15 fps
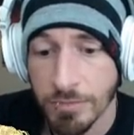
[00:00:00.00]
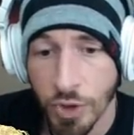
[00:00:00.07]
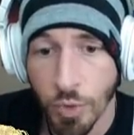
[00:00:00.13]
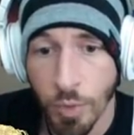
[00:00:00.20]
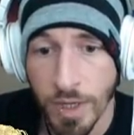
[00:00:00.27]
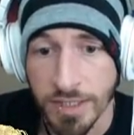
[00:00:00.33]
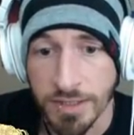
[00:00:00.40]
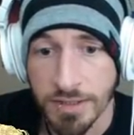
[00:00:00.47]

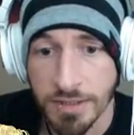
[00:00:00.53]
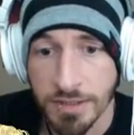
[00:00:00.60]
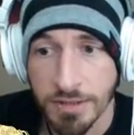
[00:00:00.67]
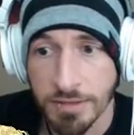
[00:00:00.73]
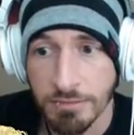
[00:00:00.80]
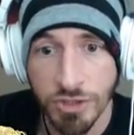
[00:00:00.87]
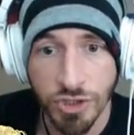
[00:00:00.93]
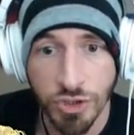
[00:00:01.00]
quests.
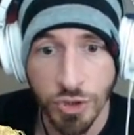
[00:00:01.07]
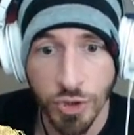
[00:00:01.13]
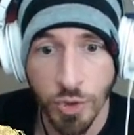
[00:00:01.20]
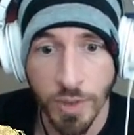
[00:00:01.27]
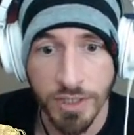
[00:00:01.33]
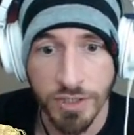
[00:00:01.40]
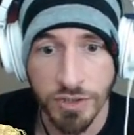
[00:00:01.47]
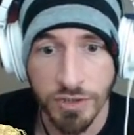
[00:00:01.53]
Just do your
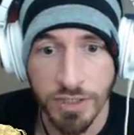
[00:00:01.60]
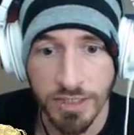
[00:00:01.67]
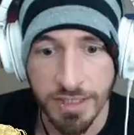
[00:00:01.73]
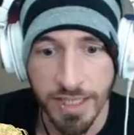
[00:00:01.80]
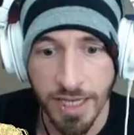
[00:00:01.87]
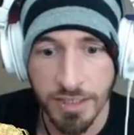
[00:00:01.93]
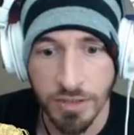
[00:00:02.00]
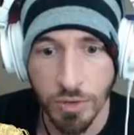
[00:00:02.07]
quests. You get
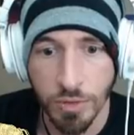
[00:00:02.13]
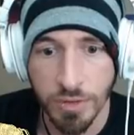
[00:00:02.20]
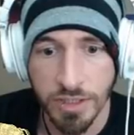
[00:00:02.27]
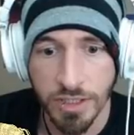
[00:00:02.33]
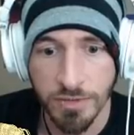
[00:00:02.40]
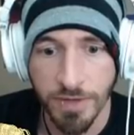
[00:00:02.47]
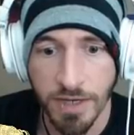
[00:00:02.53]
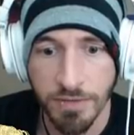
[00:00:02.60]
1,000 gold
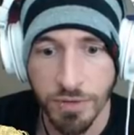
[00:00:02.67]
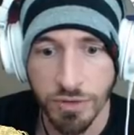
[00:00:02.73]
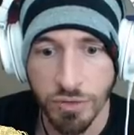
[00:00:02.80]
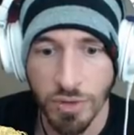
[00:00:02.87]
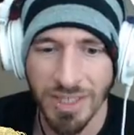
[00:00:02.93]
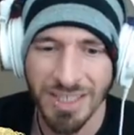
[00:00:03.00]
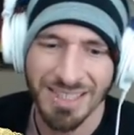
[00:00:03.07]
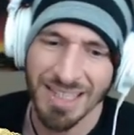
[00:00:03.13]
here, 500
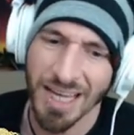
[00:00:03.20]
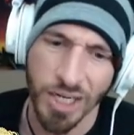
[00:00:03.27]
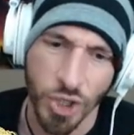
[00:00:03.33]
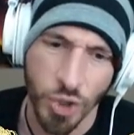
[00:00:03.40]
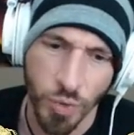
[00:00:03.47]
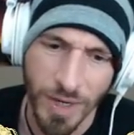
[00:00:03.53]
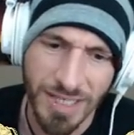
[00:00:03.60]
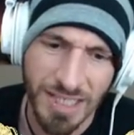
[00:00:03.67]
gold. It's not a
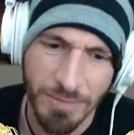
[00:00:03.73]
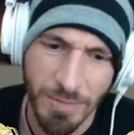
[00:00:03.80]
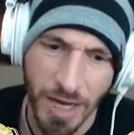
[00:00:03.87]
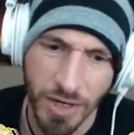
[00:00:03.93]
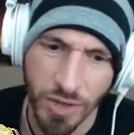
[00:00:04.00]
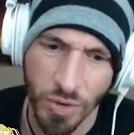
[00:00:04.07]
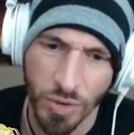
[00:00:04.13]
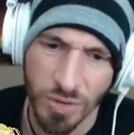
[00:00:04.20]
crazy
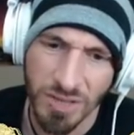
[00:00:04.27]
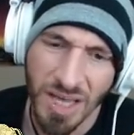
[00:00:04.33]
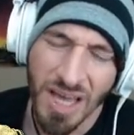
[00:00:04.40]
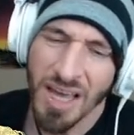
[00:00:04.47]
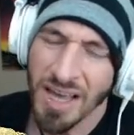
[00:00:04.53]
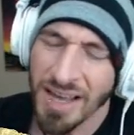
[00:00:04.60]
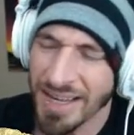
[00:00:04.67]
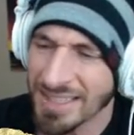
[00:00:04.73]
amount of gold.
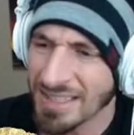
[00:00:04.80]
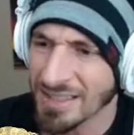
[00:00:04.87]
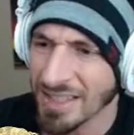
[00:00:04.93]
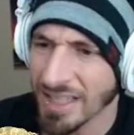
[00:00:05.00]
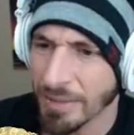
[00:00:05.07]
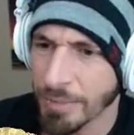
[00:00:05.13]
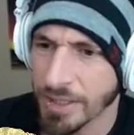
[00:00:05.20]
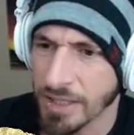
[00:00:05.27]
It's a
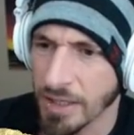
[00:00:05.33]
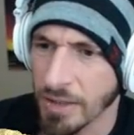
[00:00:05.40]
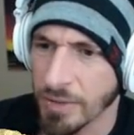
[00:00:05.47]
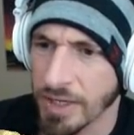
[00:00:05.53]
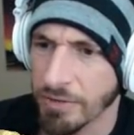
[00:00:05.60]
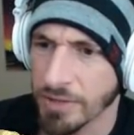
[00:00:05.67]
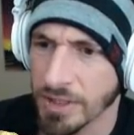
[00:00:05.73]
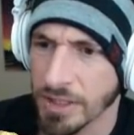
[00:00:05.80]
little bit, though,
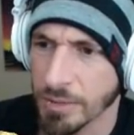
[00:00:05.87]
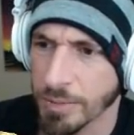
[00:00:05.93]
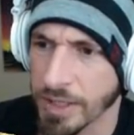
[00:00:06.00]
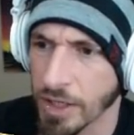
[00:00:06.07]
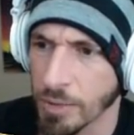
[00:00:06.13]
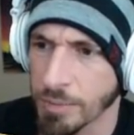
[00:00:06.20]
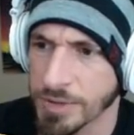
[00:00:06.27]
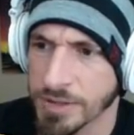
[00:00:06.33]
and every little bit
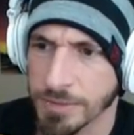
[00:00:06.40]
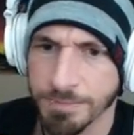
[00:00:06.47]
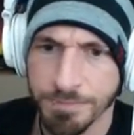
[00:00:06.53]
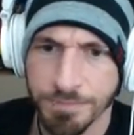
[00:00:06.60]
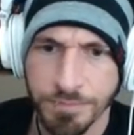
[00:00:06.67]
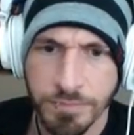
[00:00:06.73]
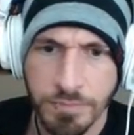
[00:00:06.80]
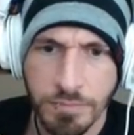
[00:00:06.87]
helps.
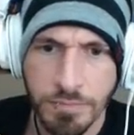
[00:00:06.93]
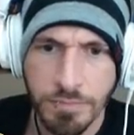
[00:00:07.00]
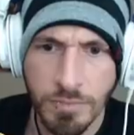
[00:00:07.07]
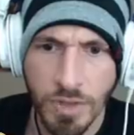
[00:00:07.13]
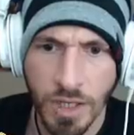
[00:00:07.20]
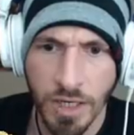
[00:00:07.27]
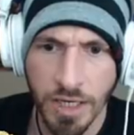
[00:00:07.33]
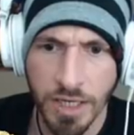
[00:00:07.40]

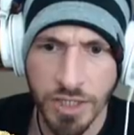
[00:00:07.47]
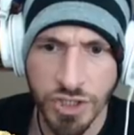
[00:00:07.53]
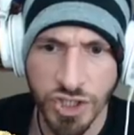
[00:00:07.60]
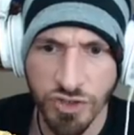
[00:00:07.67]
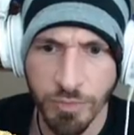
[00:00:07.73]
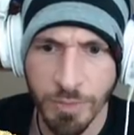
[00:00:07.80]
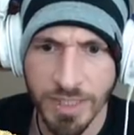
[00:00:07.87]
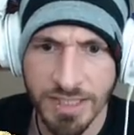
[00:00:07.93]
Uh,
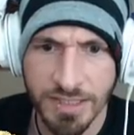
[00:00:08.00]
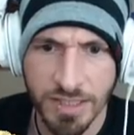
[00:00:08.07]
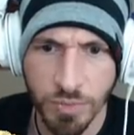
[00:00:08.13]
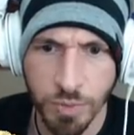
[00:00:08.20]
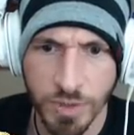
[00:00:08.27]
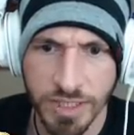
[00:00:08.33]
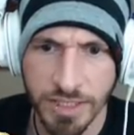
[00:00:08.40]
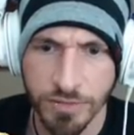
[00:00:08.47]
achievements, this
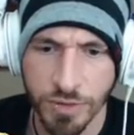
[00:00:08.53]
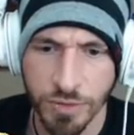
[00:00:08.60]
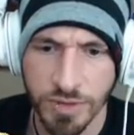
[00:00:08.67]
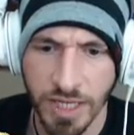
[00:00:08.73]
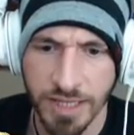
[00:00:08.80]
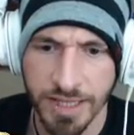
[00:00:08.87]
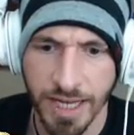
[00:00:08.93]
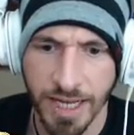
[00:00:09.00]
one gives you
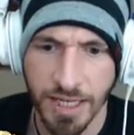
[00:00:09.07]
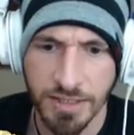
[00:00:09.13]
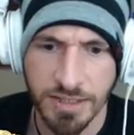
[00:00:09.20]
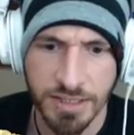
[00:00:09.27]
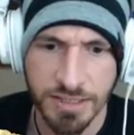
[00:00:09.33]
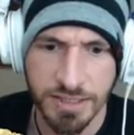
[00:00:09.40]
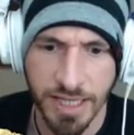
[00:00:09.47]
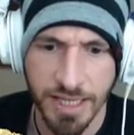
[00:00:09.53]

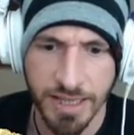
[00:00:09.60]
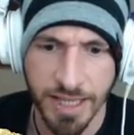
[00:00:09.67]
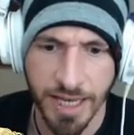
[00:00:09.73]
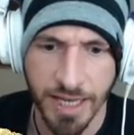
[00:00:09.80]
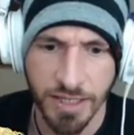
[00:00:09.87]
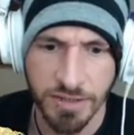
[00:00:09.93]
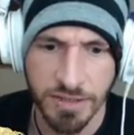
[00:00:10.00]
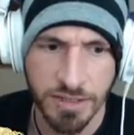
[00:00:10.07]
10,000,
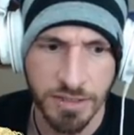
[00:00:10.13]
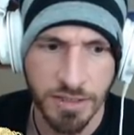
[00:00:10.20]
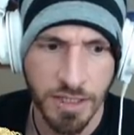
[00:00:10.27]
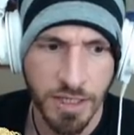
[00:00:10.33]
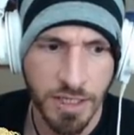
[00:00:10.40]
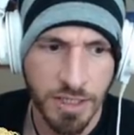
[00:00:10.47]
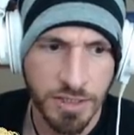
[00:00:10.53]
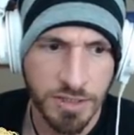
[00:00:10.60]
10,000.
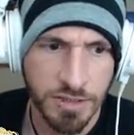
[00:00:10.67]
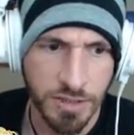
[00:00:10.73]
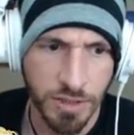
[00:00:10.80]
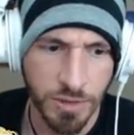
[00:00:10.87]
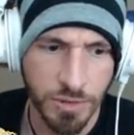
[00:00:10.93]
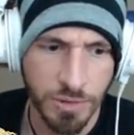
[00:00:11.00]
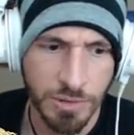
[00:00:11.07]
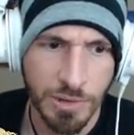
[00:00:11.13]

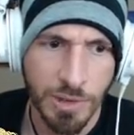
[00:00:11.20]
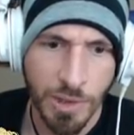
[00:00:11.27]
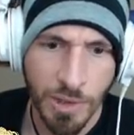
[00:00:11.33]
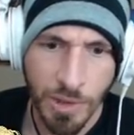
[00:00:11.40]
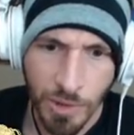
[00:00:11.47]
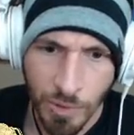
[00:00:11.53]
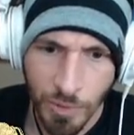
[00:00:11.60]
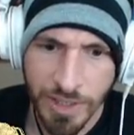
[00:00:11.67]
So
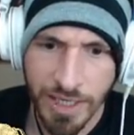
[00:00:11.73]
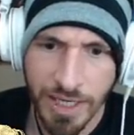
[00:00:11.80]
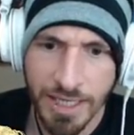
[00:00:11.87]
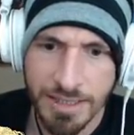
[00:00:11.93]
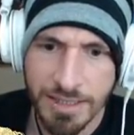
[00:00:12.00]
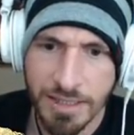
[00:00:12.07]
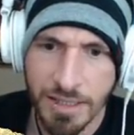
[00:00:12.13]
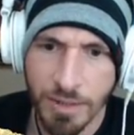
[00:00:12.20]
we
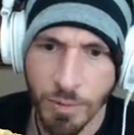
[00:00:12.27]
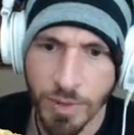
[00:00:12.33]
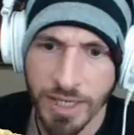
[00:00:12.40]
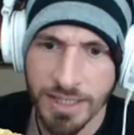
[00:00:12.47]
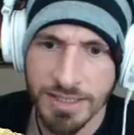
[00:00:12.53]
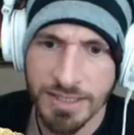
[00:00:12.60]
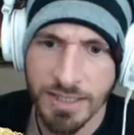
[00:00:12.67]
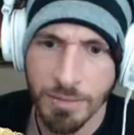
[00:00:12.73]
got uh, we
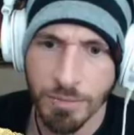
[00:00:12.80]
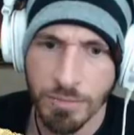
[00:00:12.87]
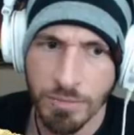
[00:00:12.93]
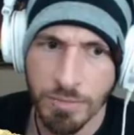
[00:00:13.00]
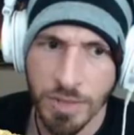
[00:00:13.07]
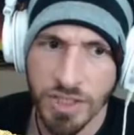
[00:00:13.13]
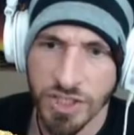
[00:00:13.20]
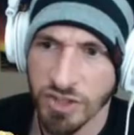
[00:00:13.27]
got
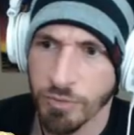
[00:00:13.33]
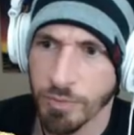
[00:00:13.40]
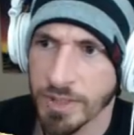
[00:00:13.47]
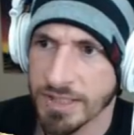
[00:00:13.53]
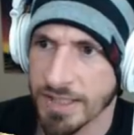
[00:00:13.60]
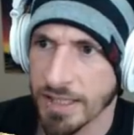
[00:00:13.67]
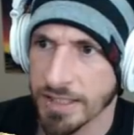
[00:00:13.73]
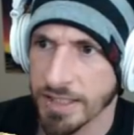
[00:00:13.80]
some
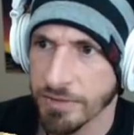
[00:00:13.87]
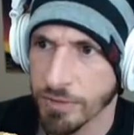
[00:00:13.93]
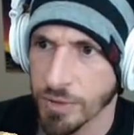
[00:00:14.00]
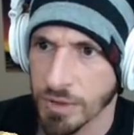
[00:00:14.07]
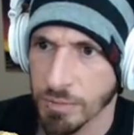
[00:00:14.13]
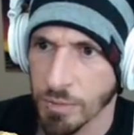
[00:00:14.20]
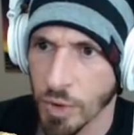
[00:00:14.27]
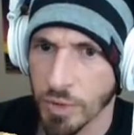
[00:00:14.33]
achievements that'll give you
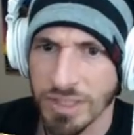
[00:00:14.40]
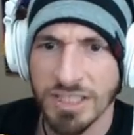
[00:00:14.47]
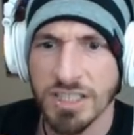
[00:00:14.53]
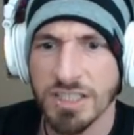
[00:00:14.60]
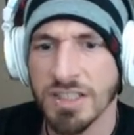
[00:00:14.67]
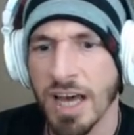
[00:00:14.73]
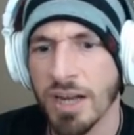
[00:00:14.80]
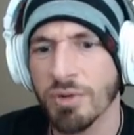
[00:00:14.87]
some gold. This
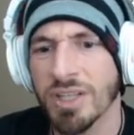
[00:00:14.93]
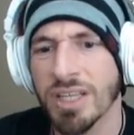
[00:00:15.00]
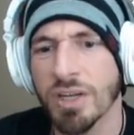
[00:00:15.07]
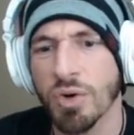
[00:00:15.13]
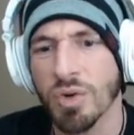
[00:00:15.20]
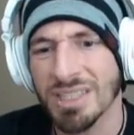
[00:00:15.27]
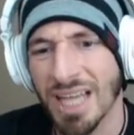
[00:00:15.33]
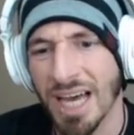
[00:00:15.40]
is not a really a
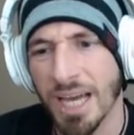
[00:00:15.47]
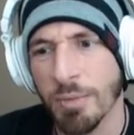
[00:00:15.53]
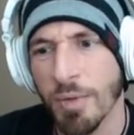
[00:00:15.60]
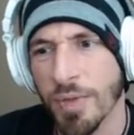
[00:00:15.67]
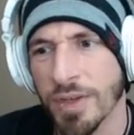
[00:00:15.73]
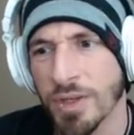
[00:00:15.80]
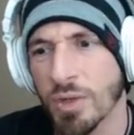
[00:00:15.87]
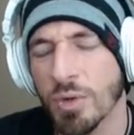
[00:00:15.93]
reliable
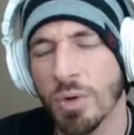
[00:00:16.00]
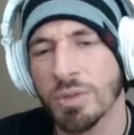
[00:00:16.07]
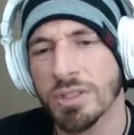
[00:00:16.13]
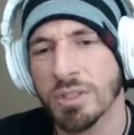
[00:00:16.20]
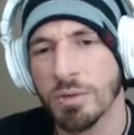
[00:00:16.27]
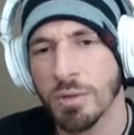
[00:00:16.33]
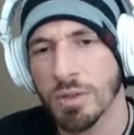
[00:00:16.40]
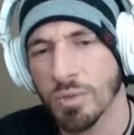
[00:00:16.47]
thing. You can
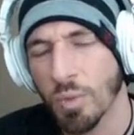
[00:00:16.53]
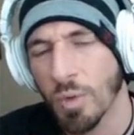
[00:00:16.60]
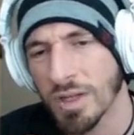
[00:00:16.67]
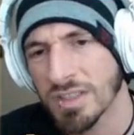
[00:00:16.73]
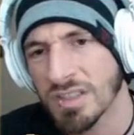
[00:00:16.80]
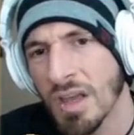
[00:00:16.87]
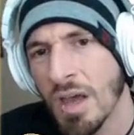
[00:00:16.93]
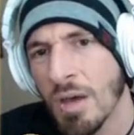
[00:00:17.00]
only do these
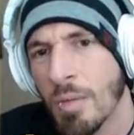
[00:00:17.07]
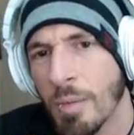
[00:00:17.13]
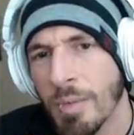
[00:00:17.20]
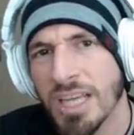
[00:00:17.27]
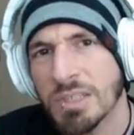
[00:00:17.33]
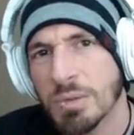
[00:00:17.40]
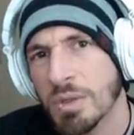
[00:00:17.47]
once, but may as well